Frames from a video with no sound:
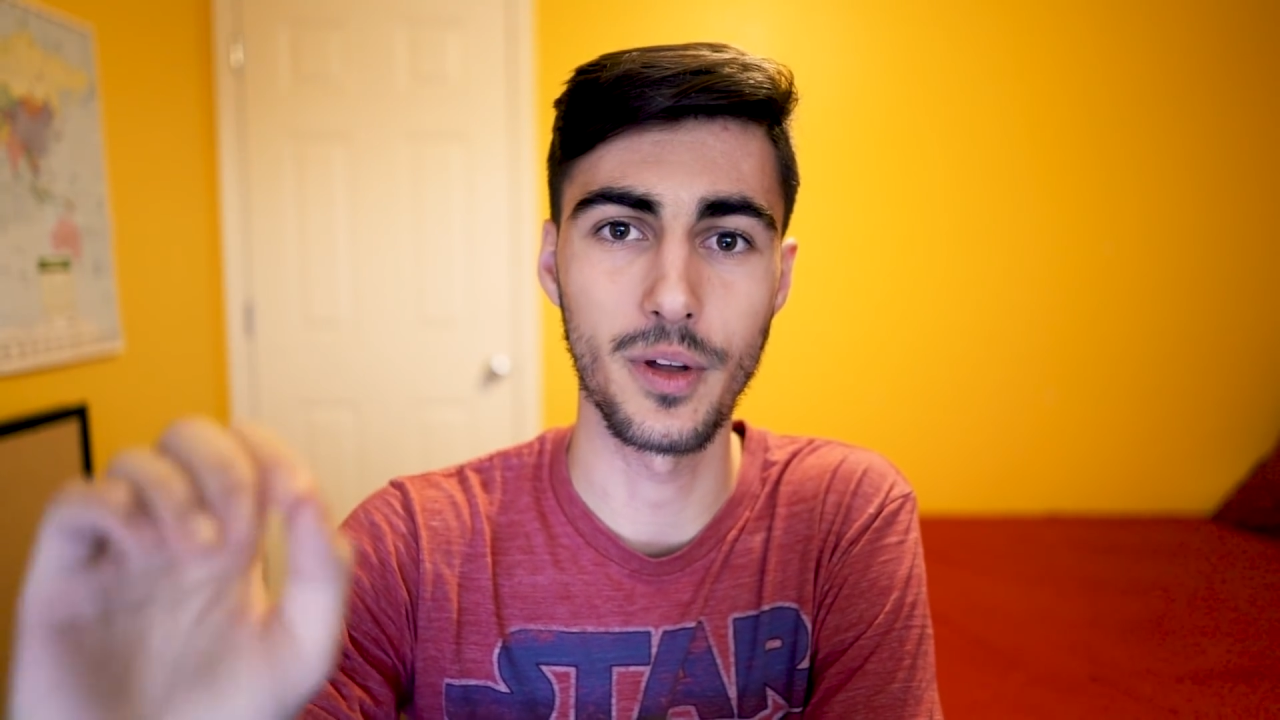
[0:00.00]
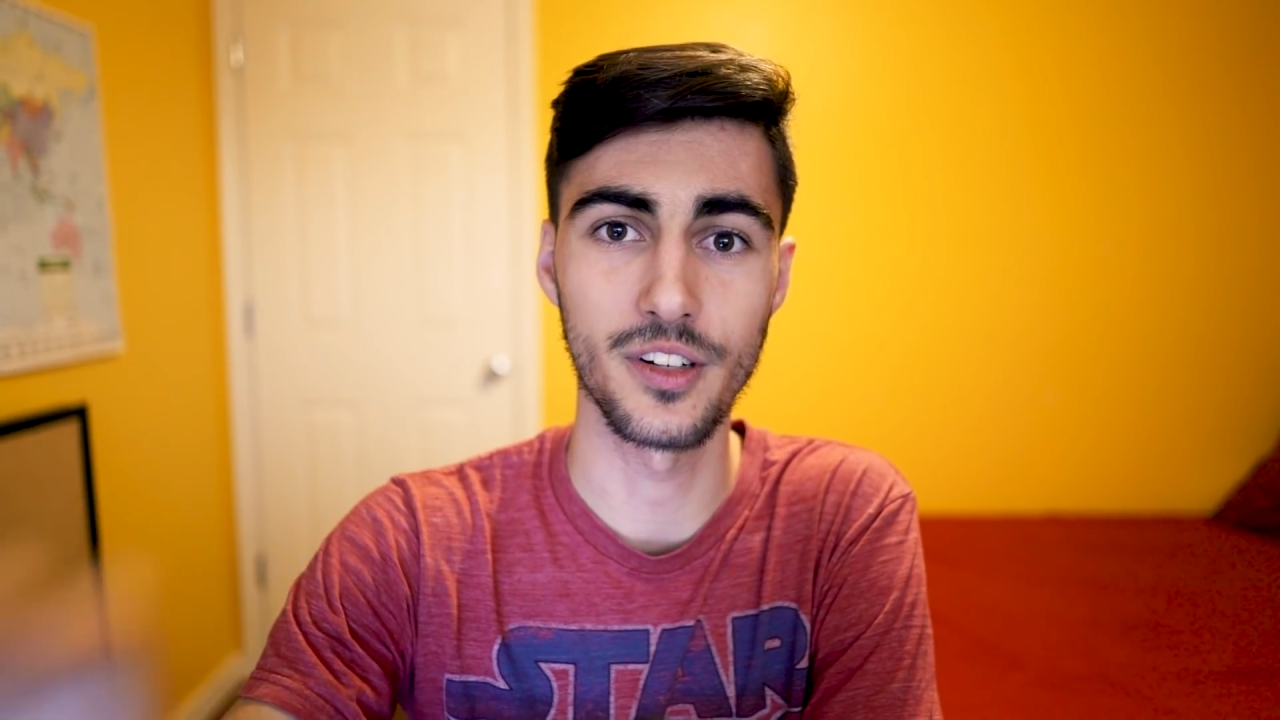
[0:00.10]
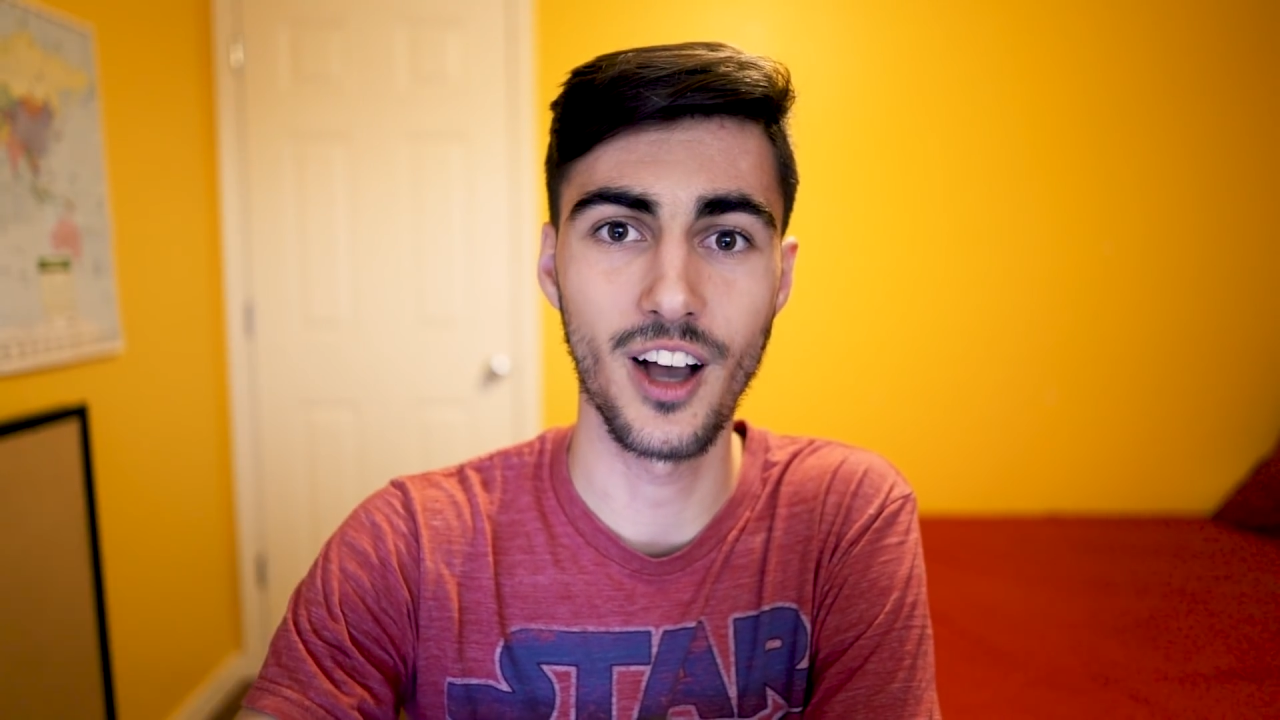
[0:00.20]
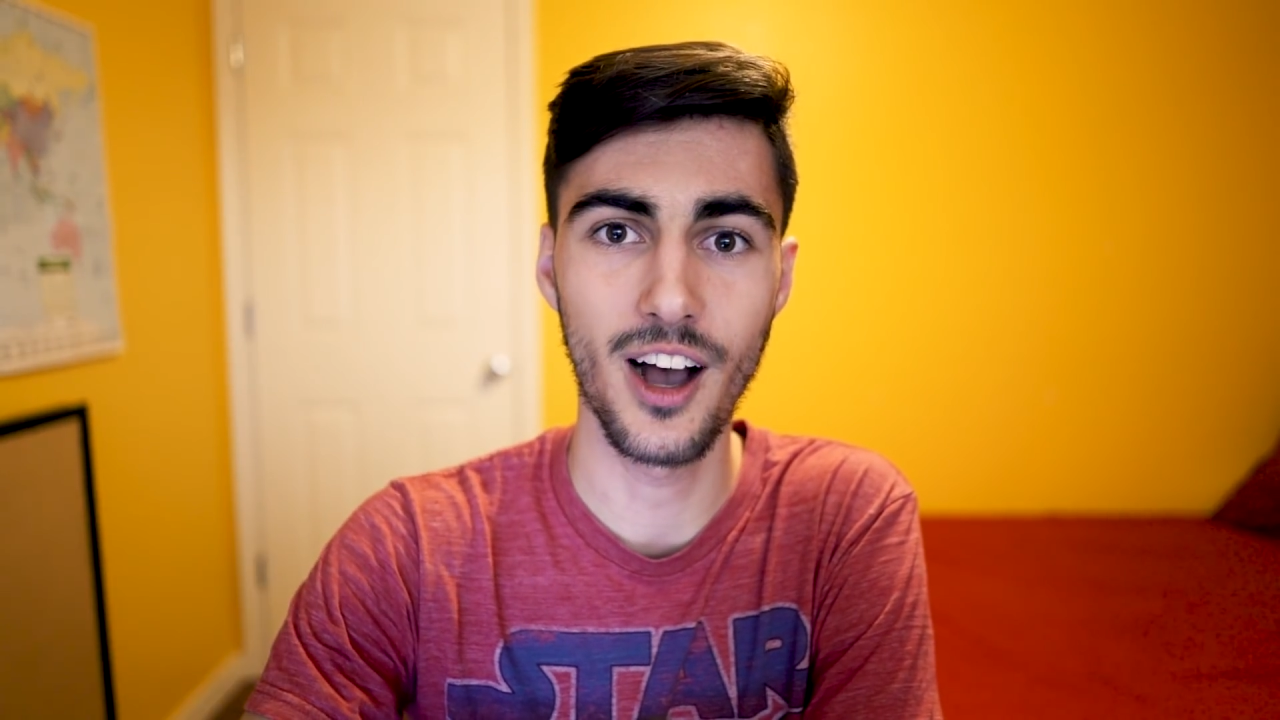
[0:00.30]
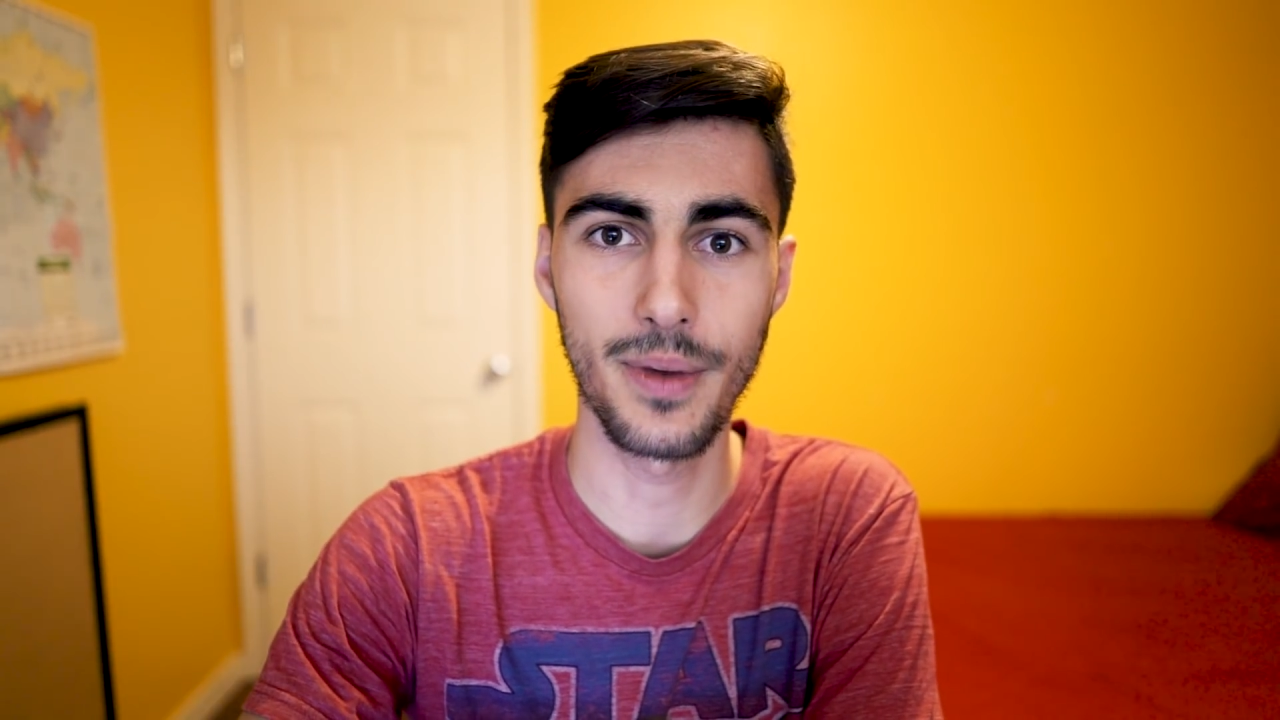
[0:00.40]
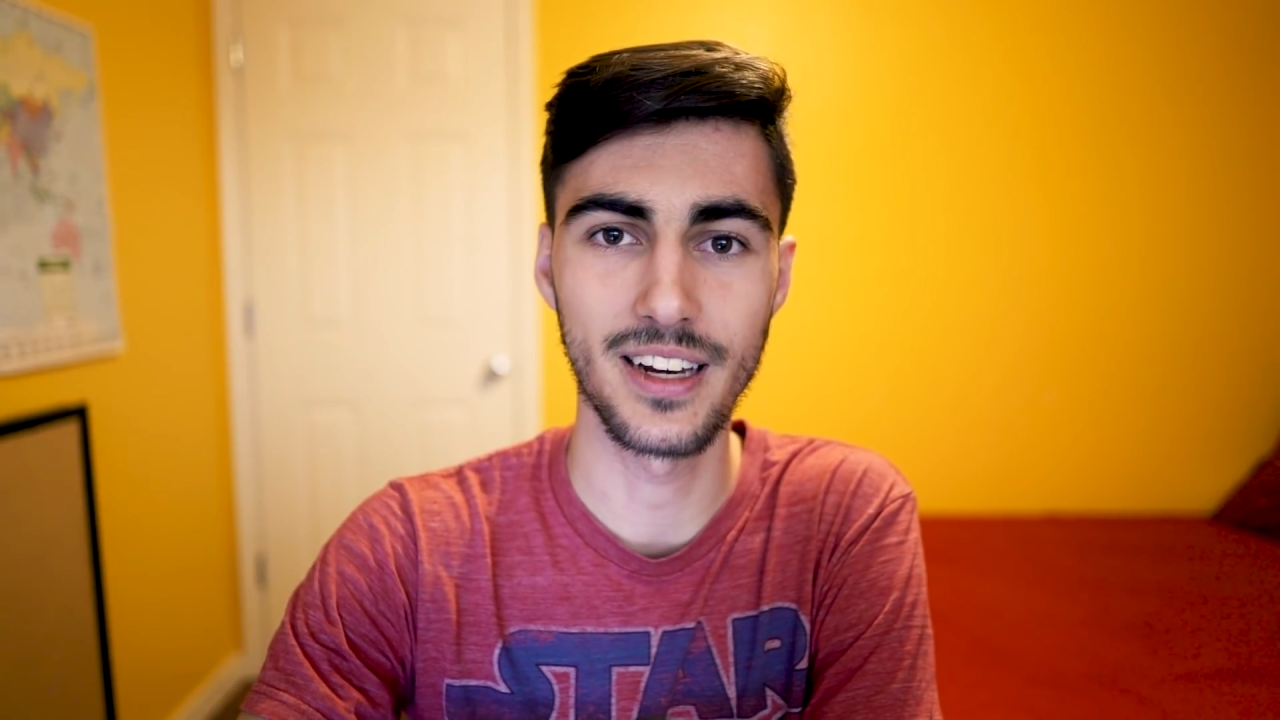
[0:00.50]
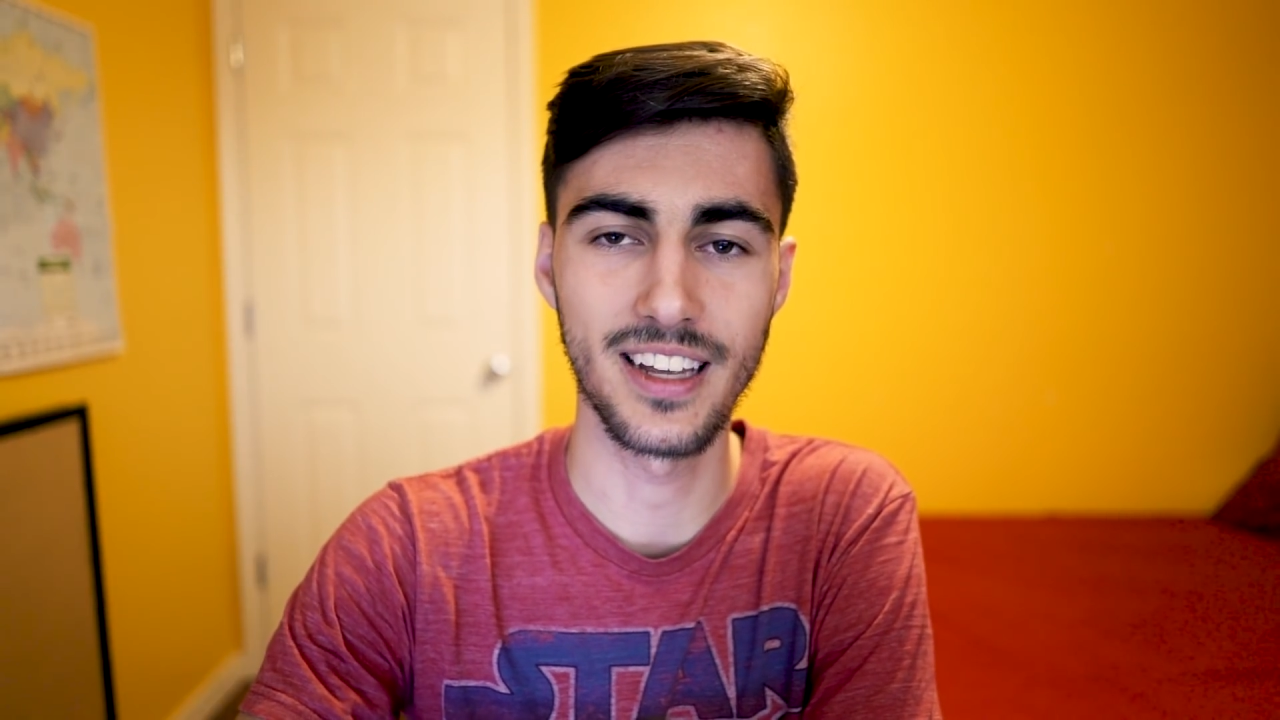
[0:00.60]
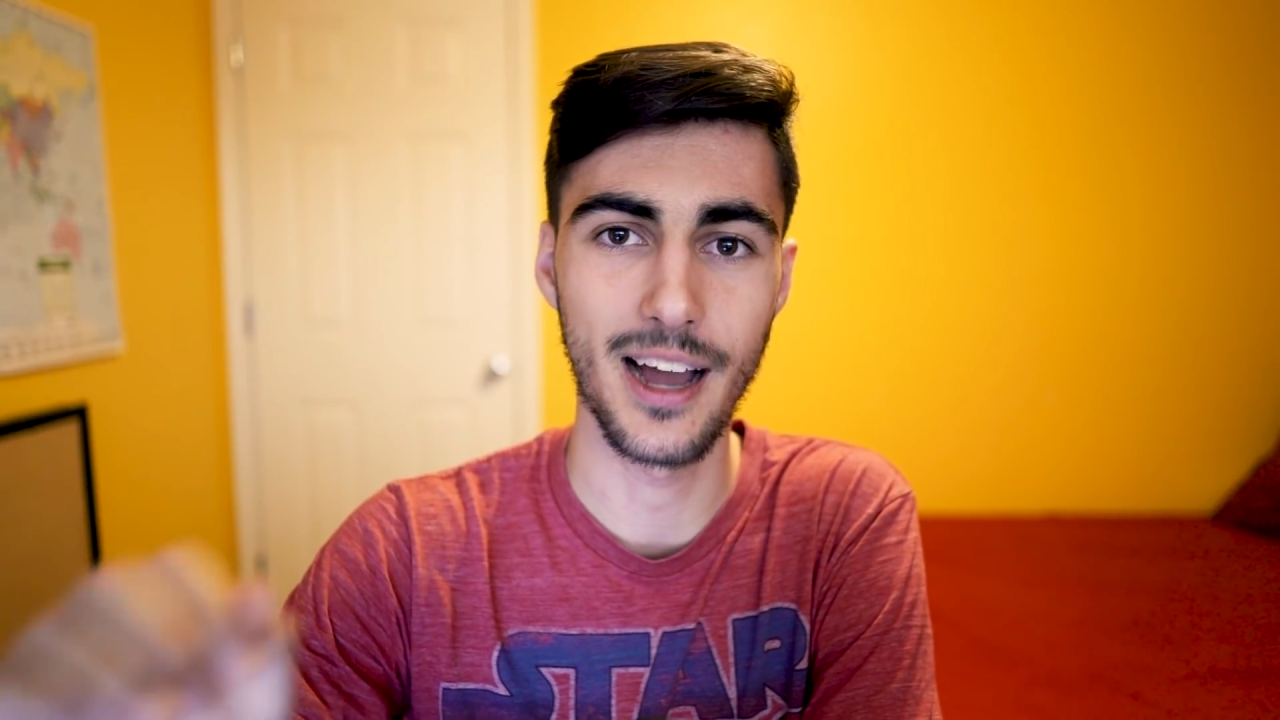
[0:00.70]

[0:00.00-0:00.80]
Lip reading: their top-end